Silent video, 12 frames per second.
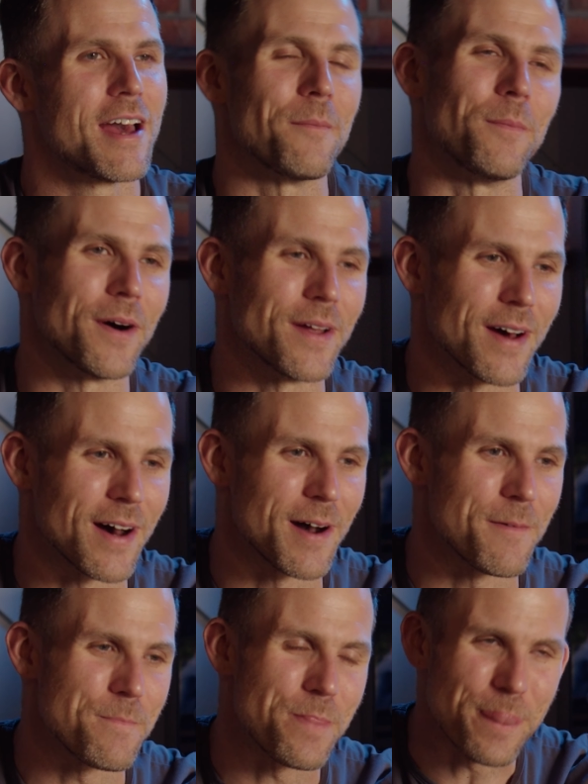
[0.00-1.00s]
But
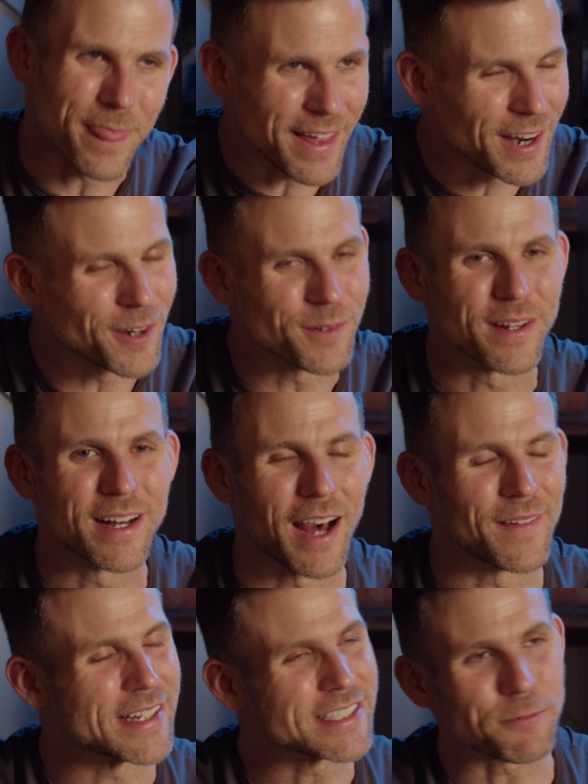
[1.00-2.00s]
um, you know,
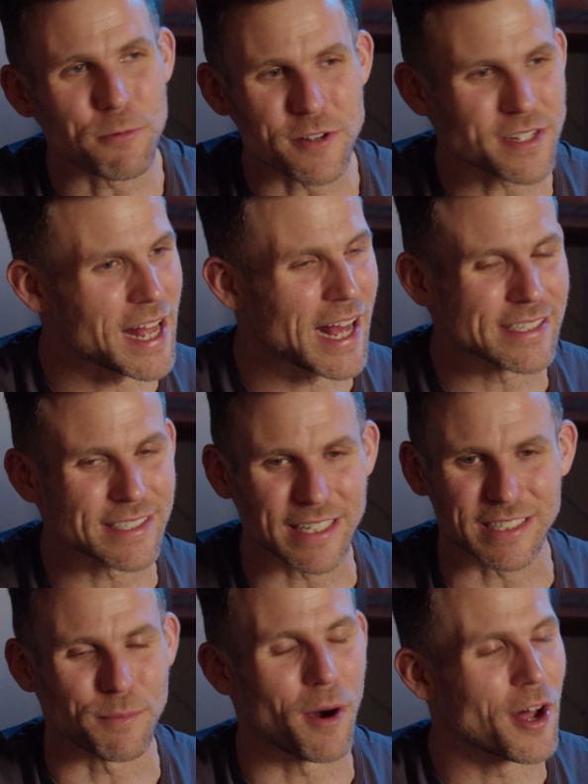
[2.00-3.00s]
unless the person has like
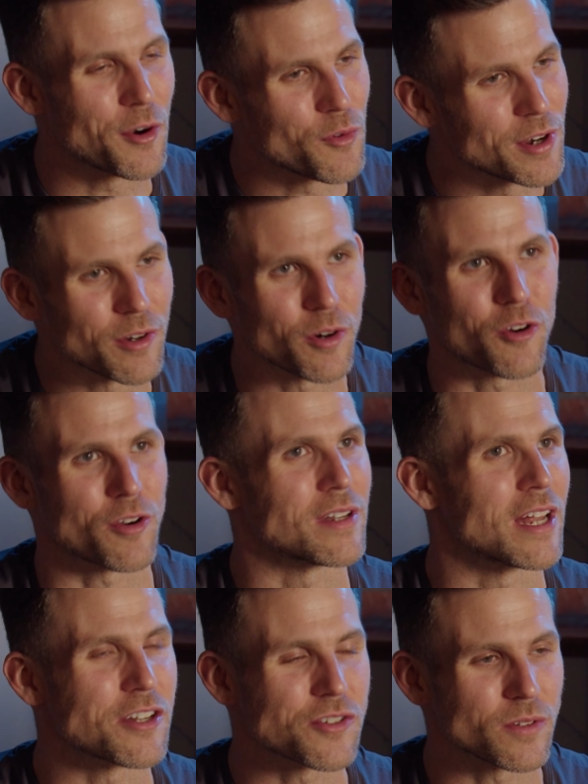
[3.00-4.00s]
some unreal
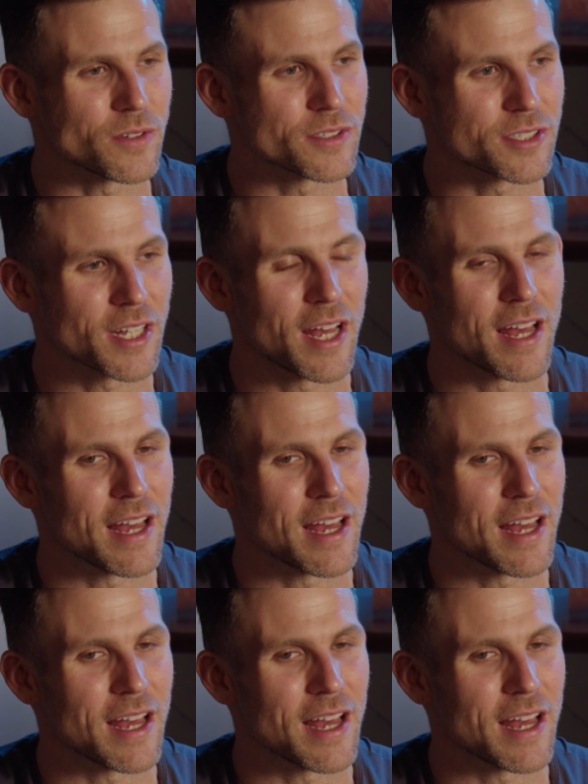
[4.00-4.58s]
credentials,